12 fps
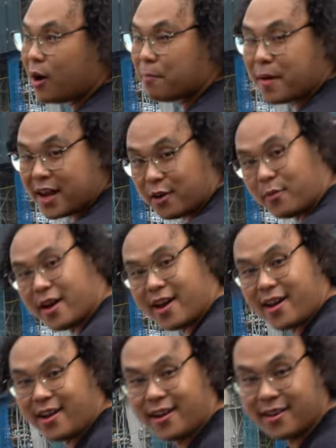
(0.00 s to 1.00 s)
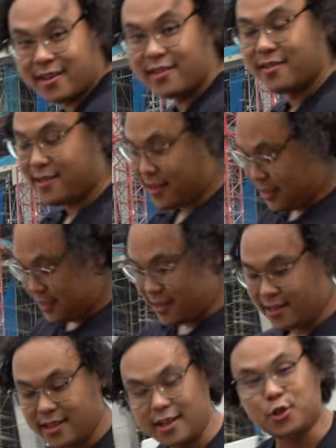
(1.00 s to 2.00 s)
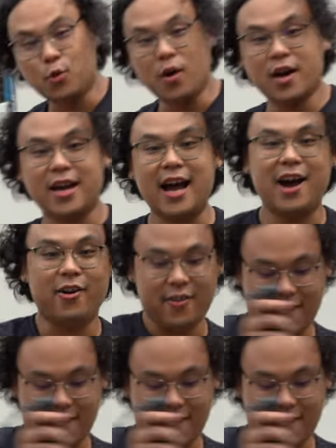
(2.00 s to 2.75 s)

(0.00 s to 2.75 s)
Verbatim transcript: what better way than to work out?